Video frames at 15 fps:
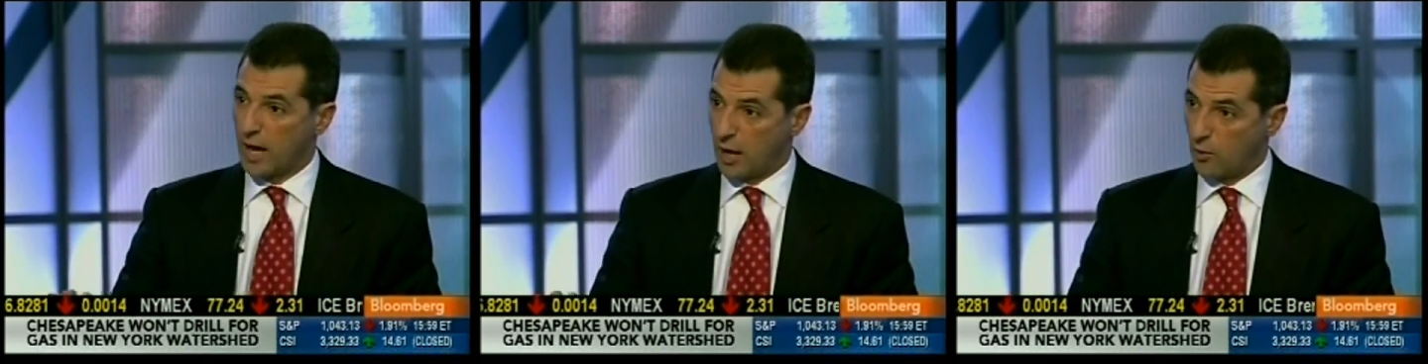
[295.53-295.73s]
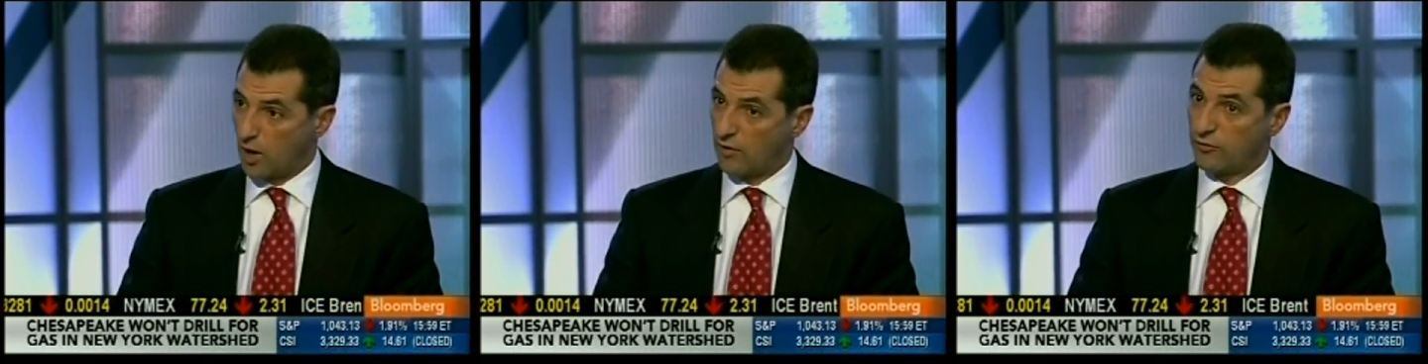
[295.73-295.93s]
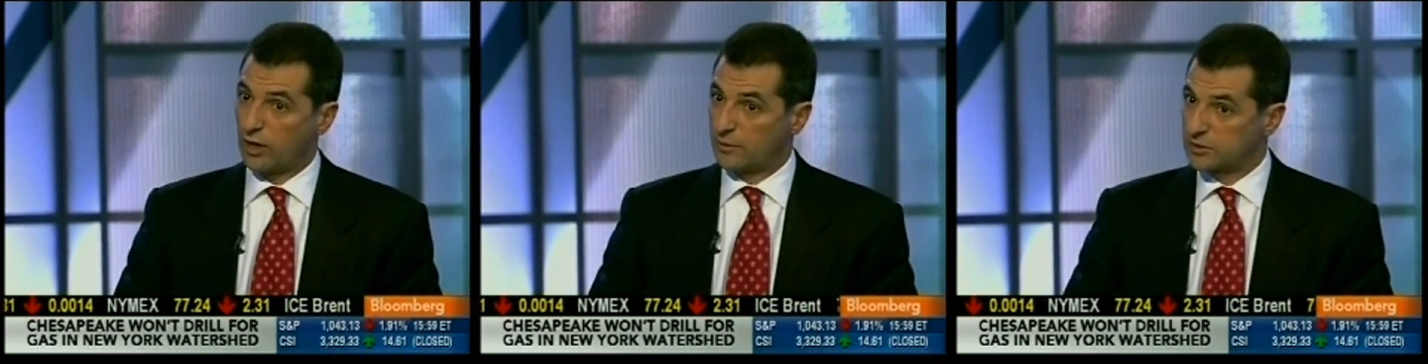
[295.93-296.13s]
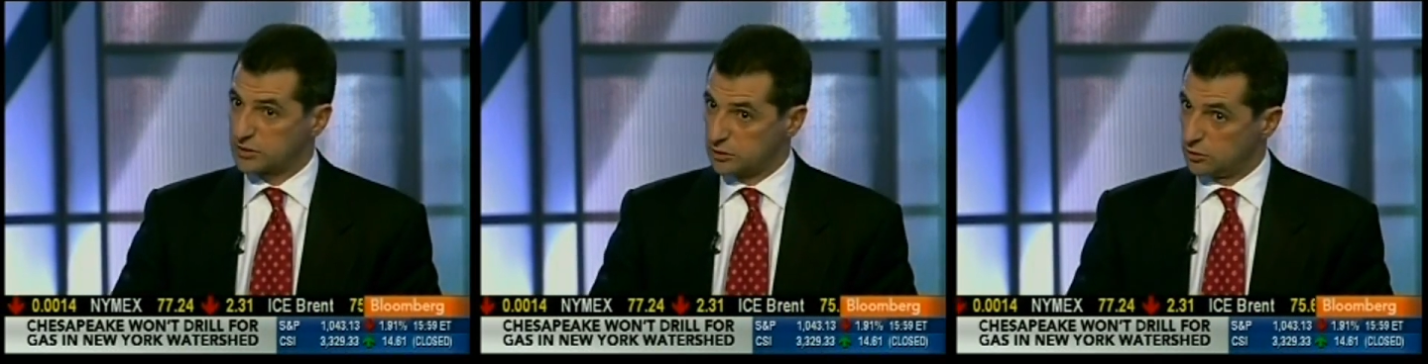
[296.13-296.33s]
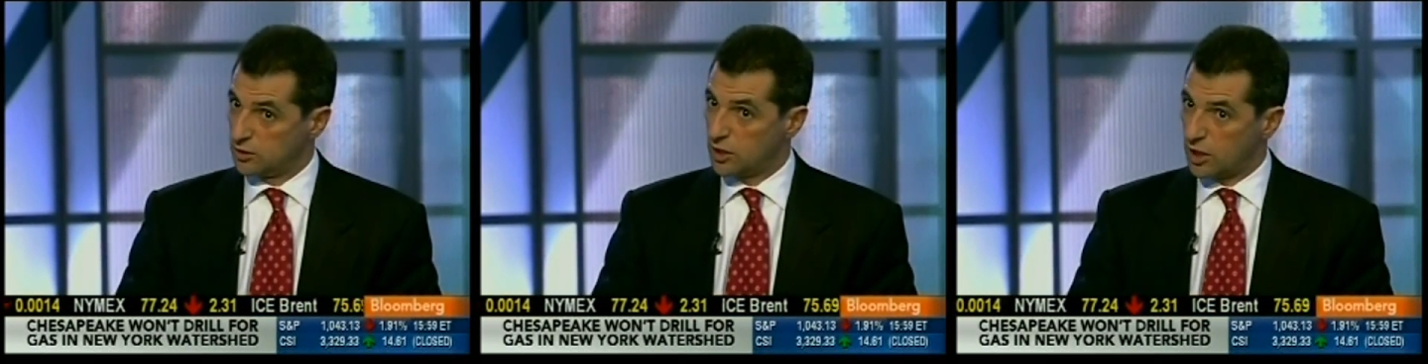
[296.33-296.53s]
However, I'm
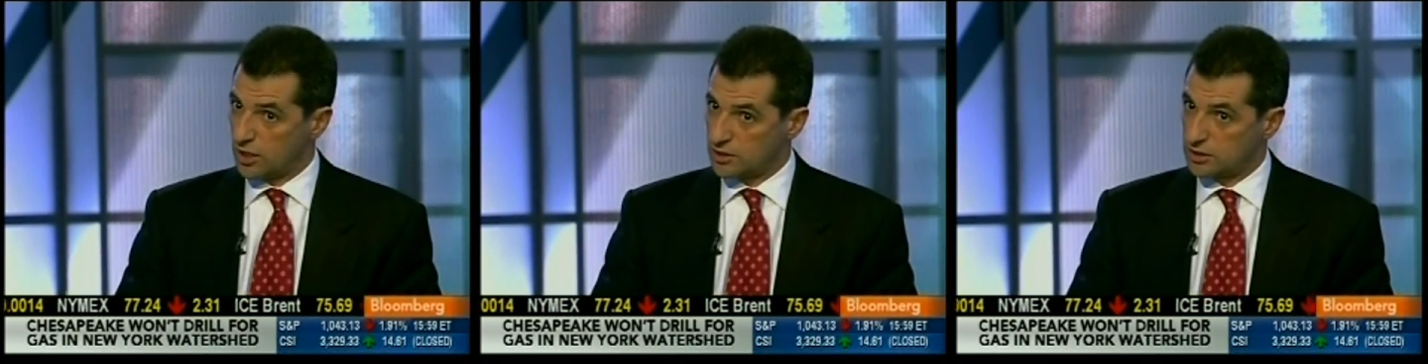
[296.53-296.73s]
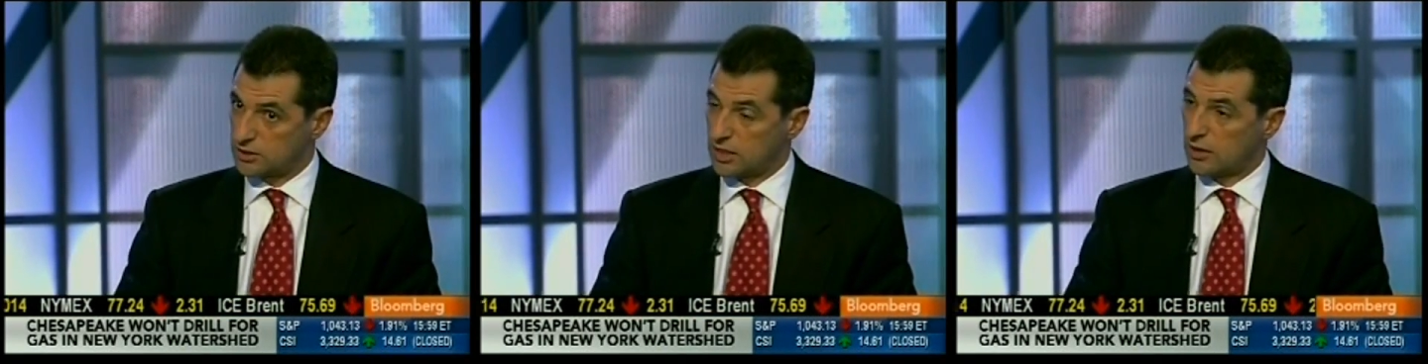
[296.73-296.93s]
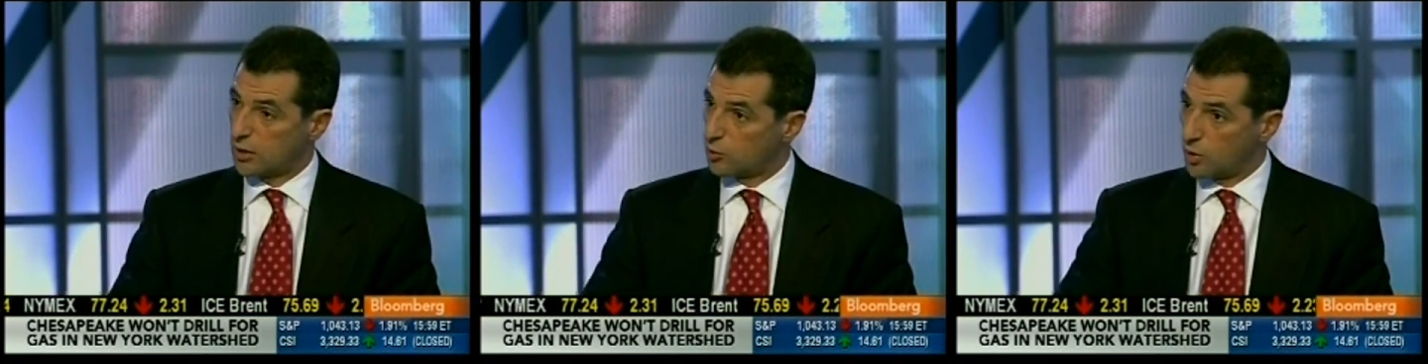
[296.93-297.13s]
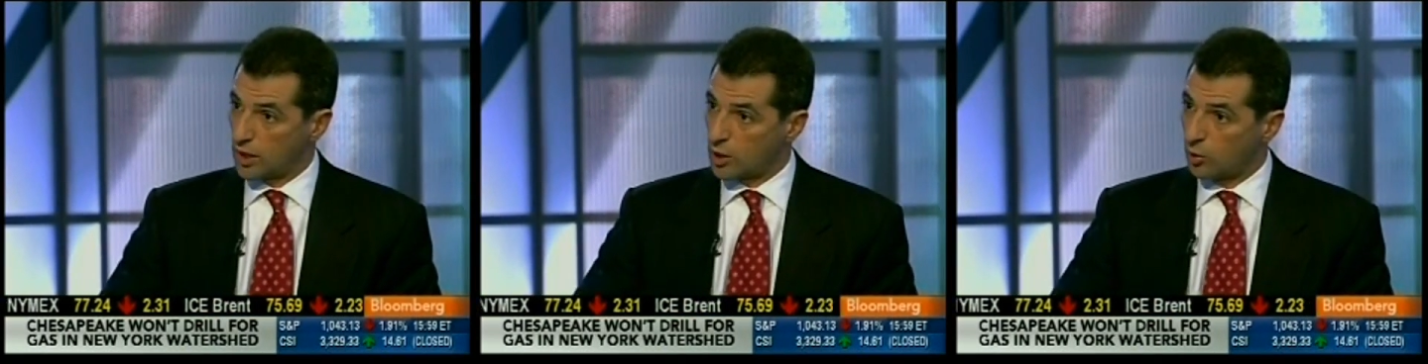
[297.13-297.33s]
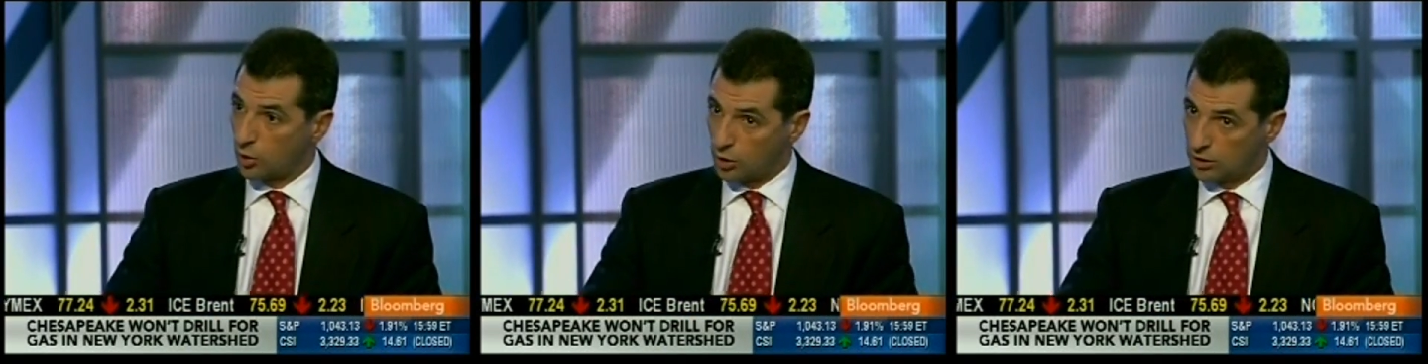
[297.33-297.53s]
still cautious. I don't
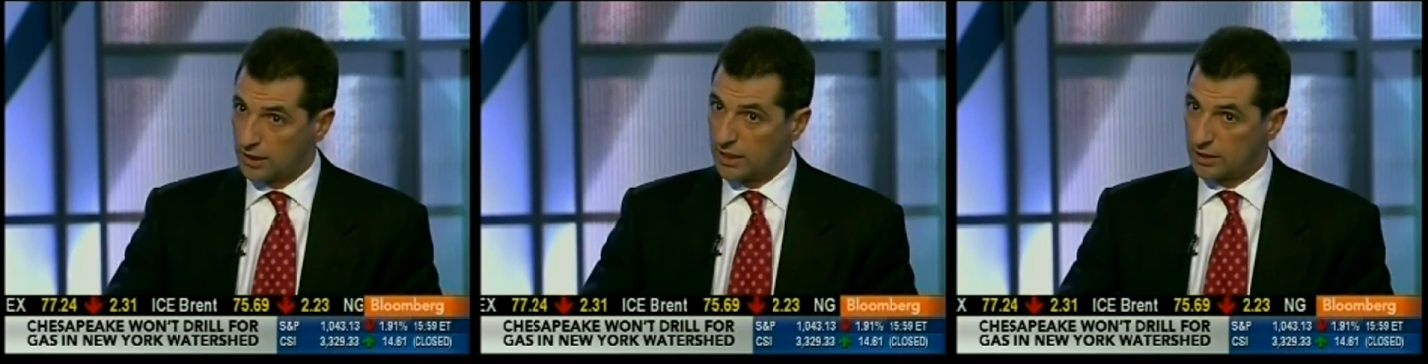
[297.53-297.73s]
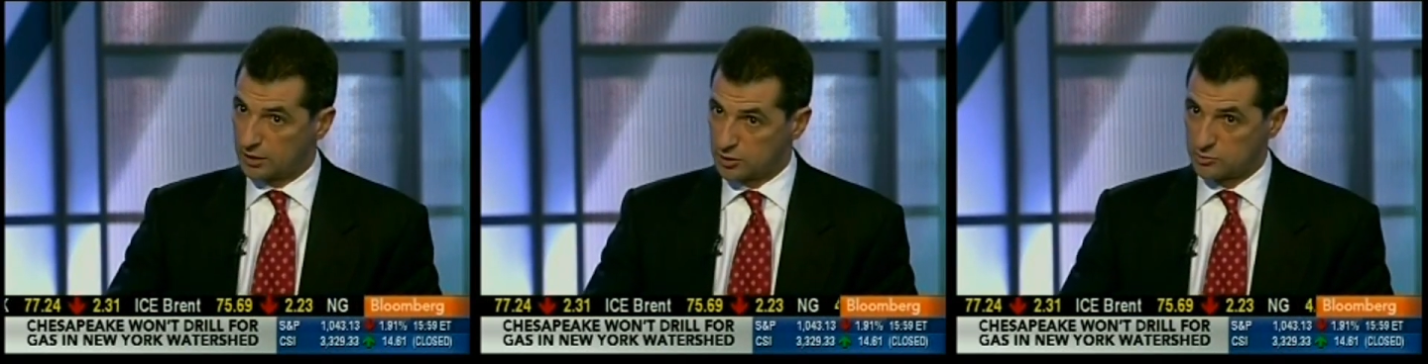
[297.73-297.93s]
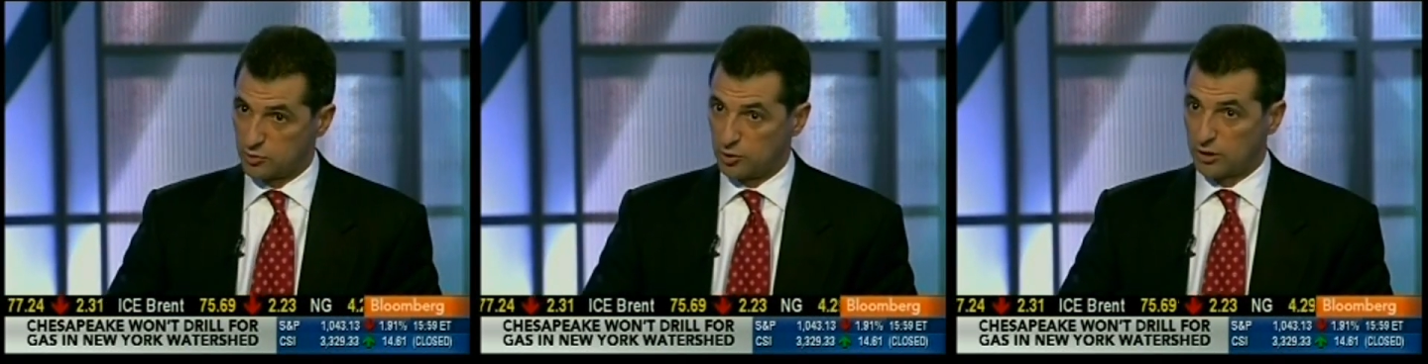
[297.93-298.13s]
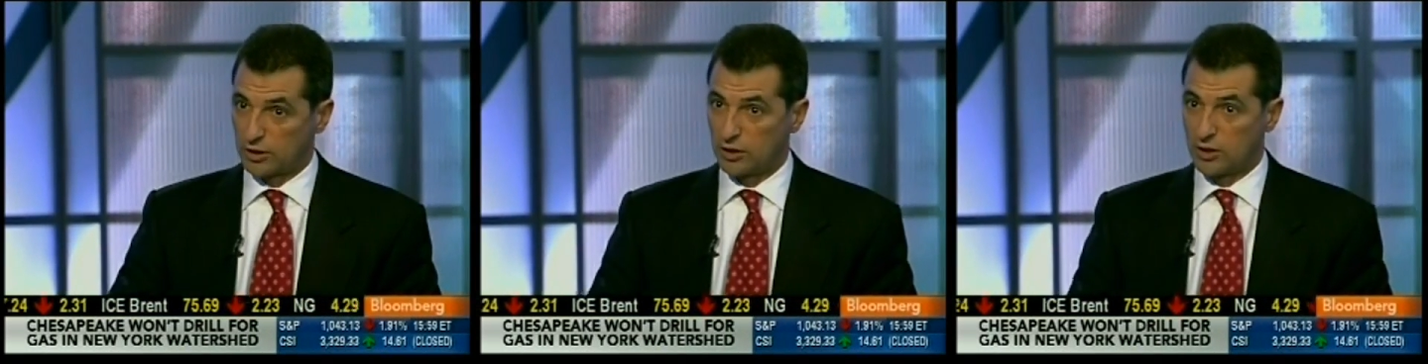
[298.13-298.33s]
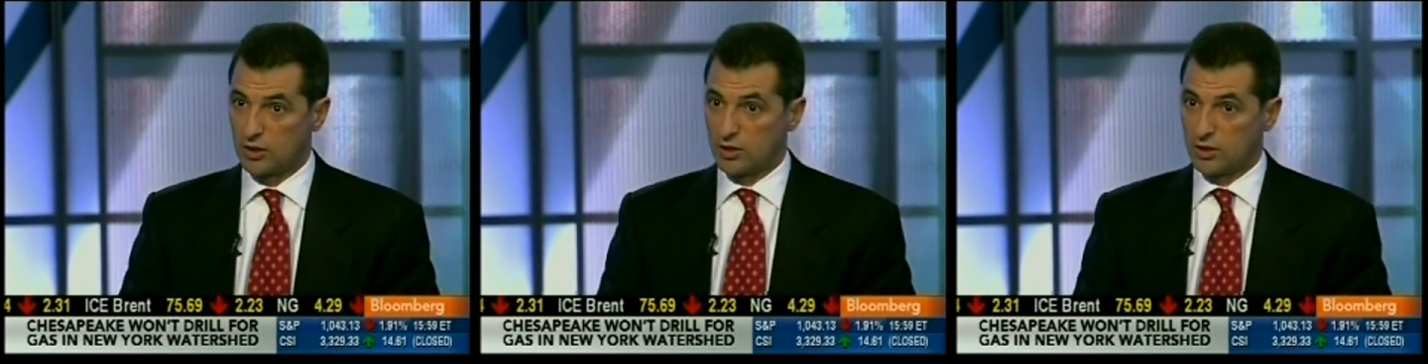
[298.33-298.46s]
want to go all in at this point.